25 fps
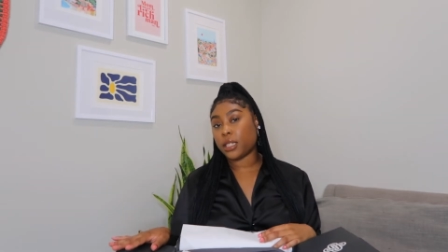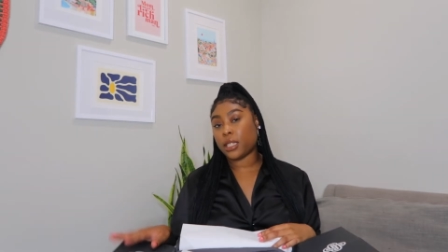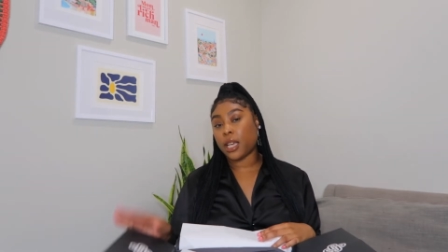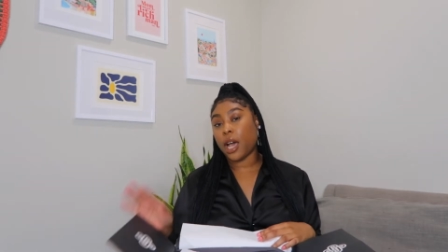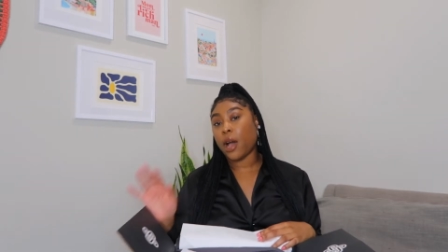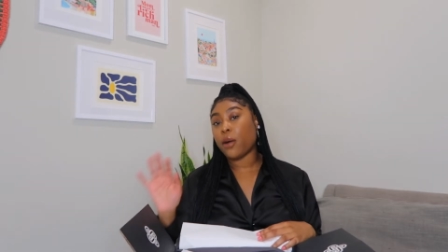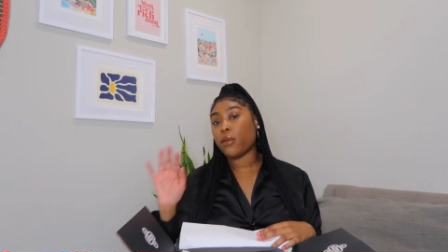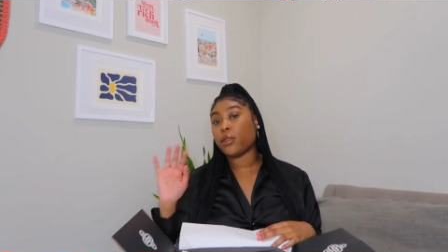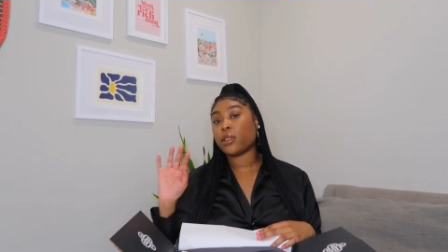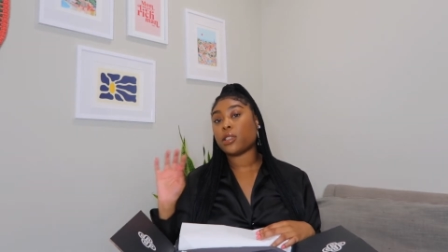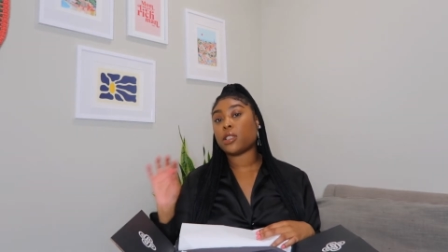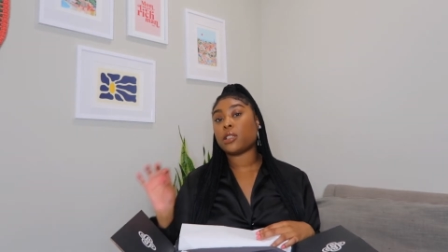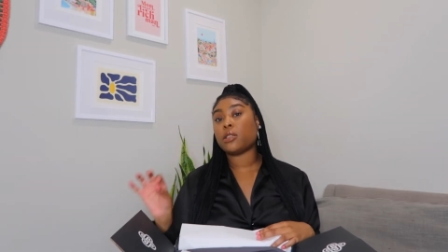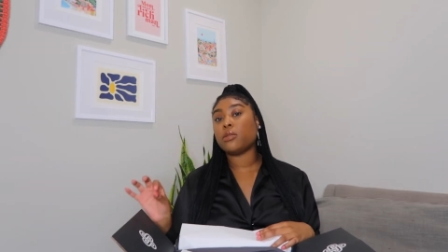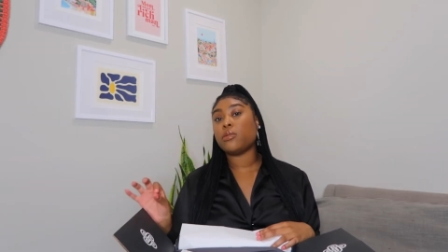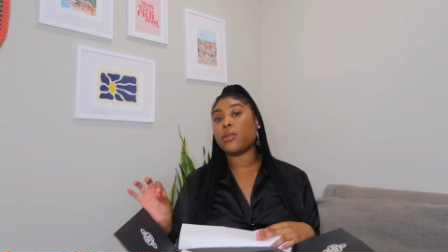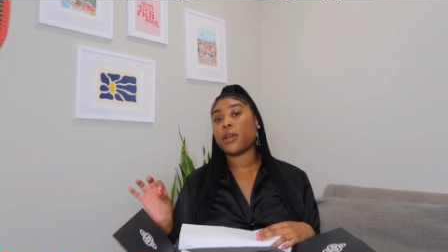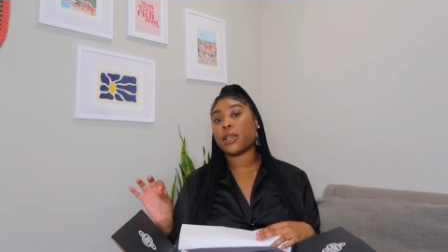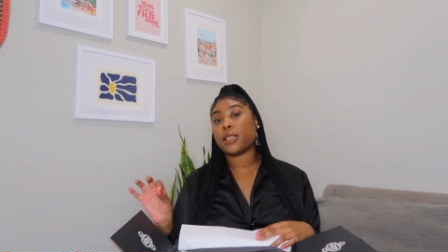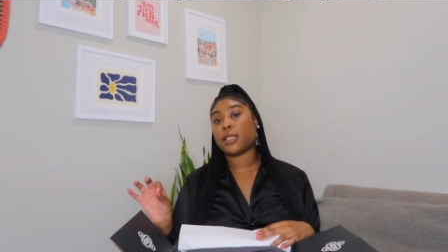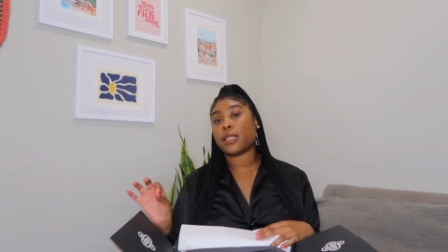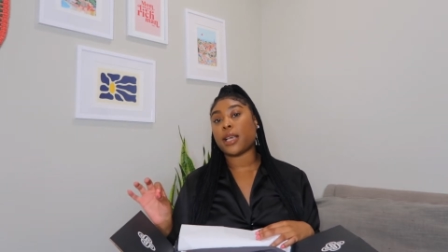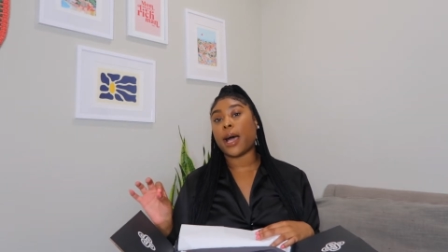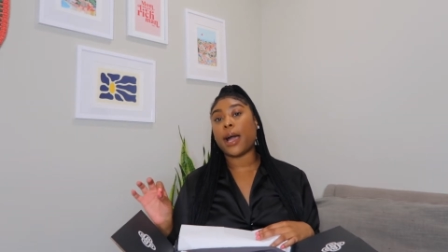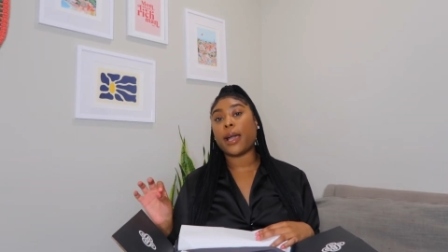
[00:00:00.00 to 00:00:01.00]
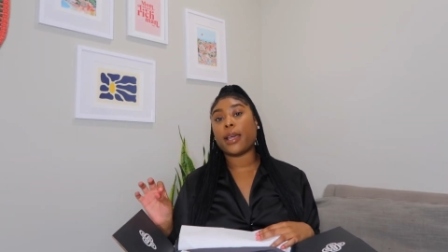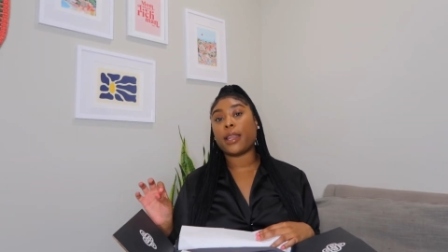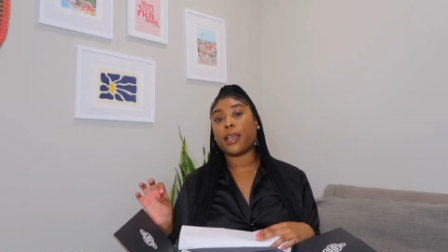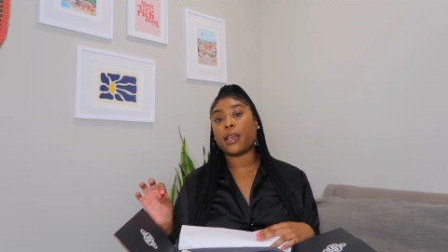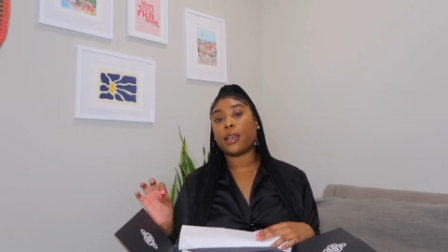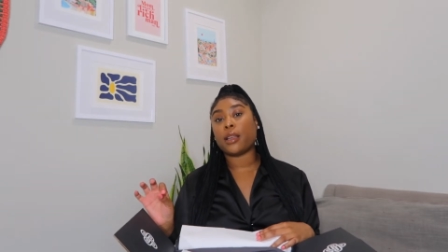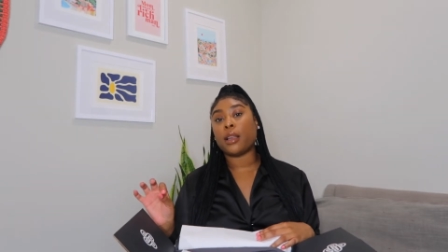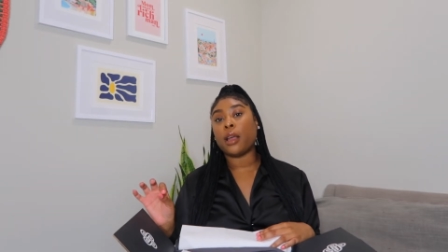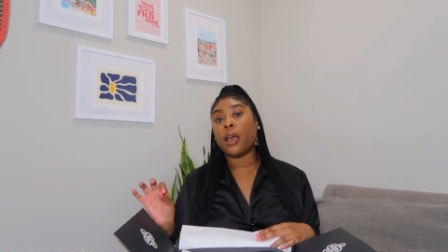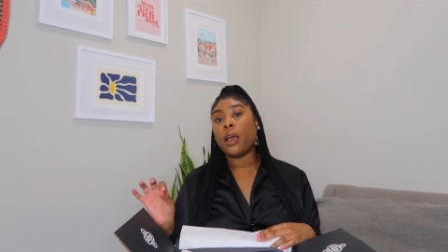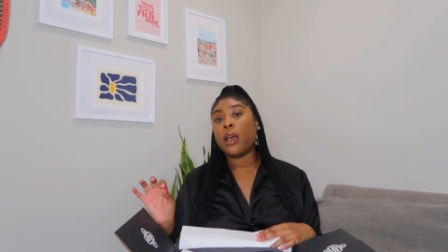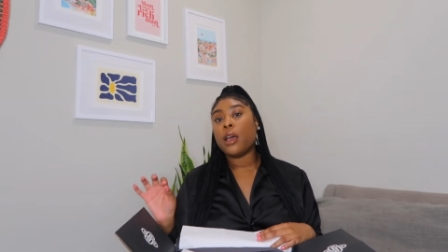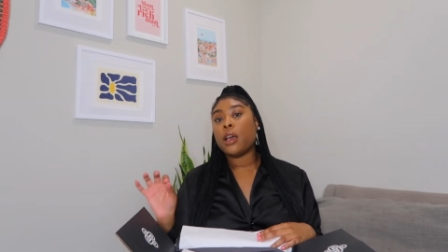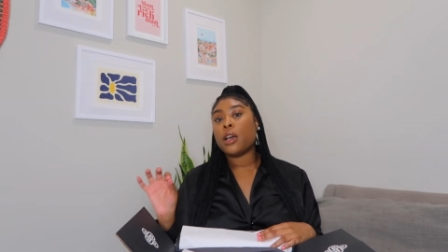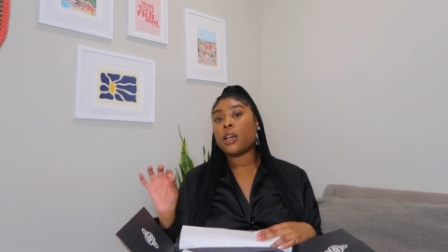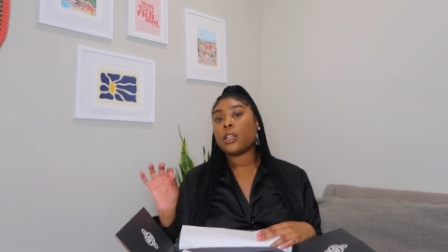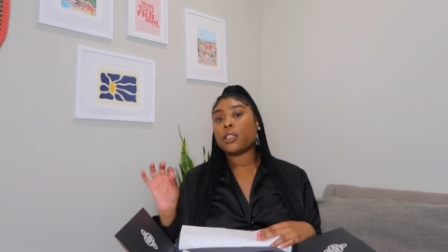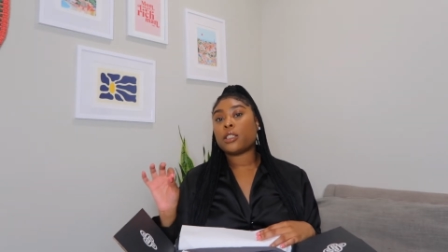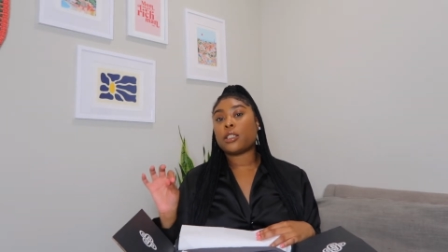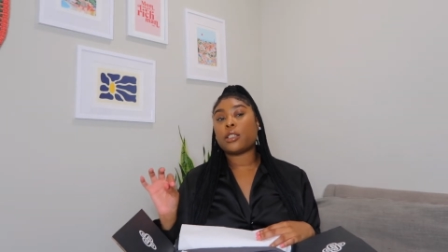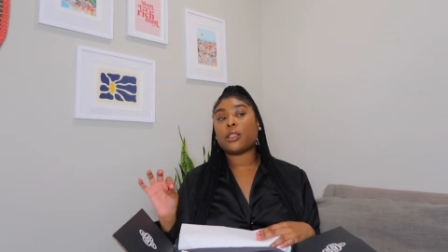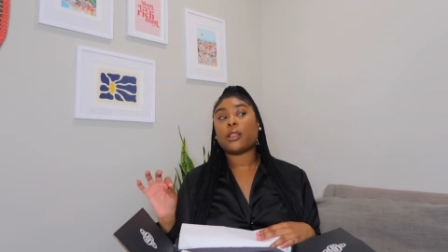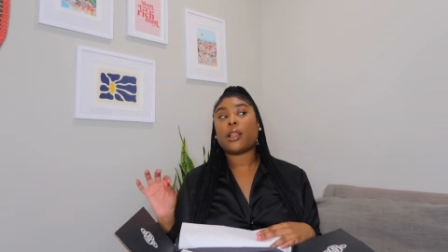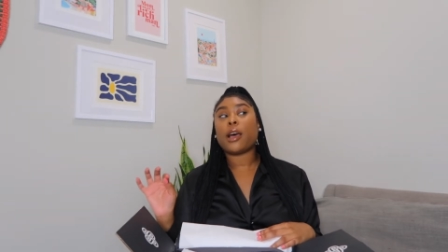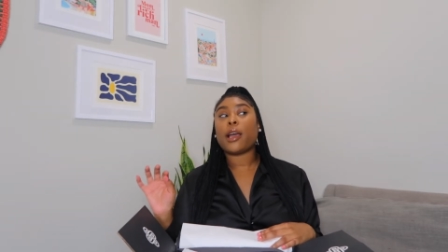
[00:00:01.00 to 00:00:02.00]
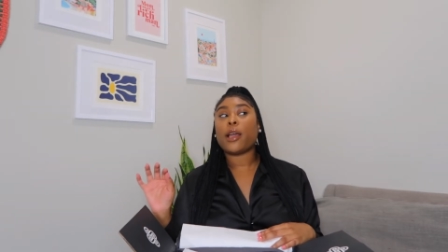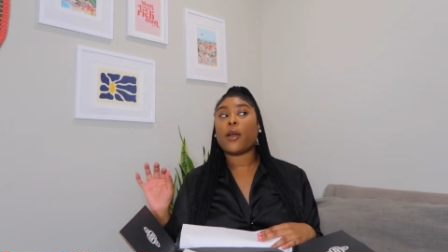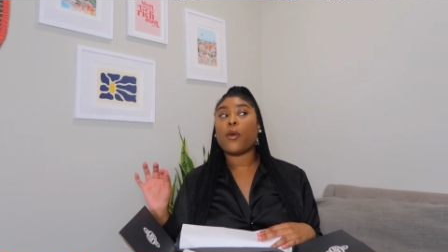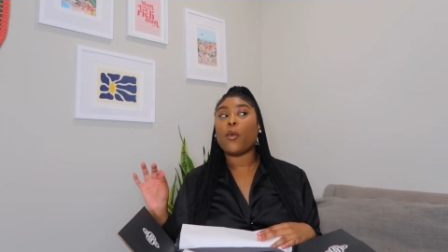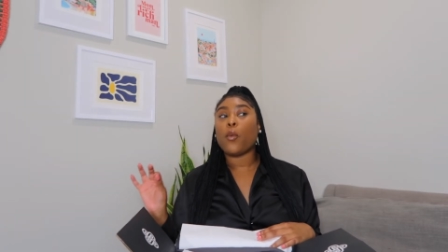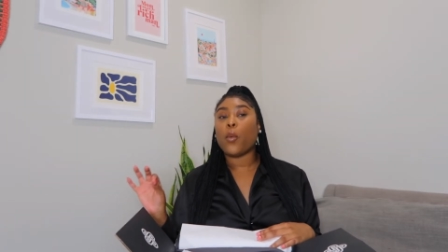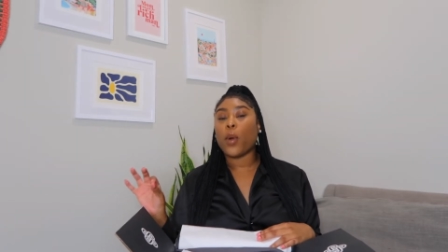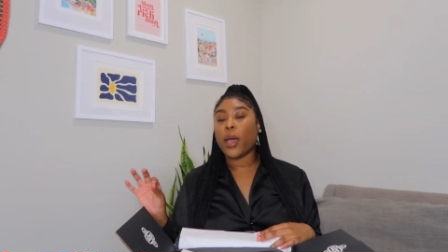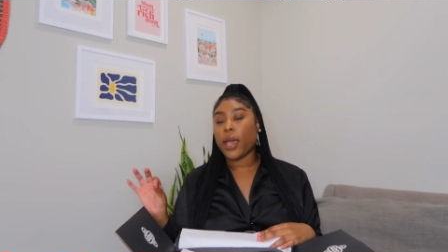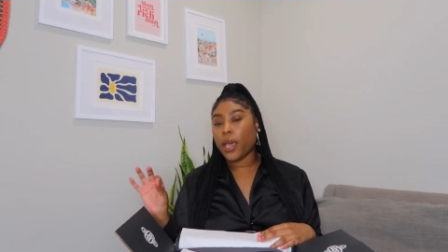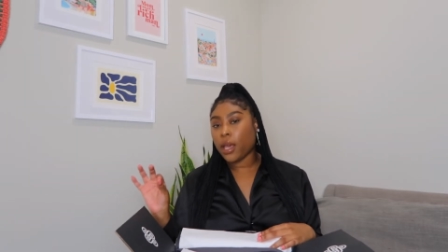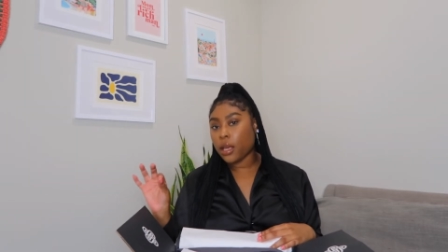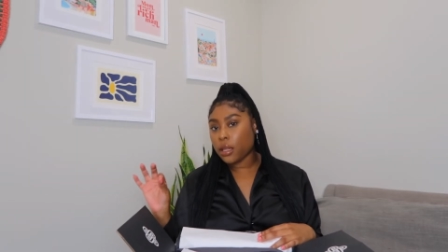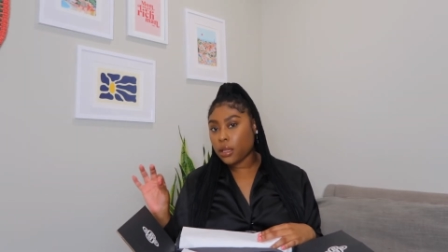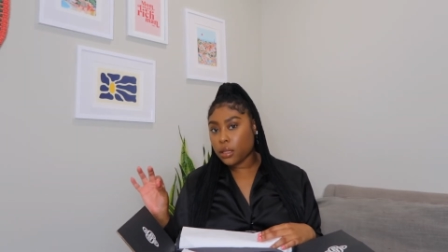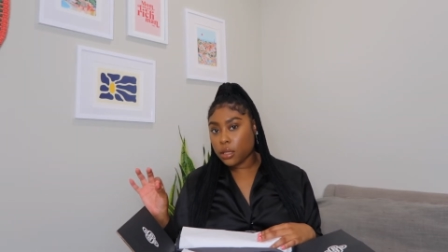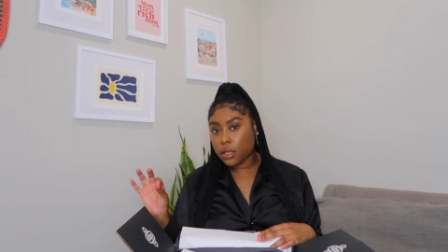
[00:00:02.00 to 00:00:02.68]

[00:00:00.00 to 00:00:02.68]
I was too excited to like wait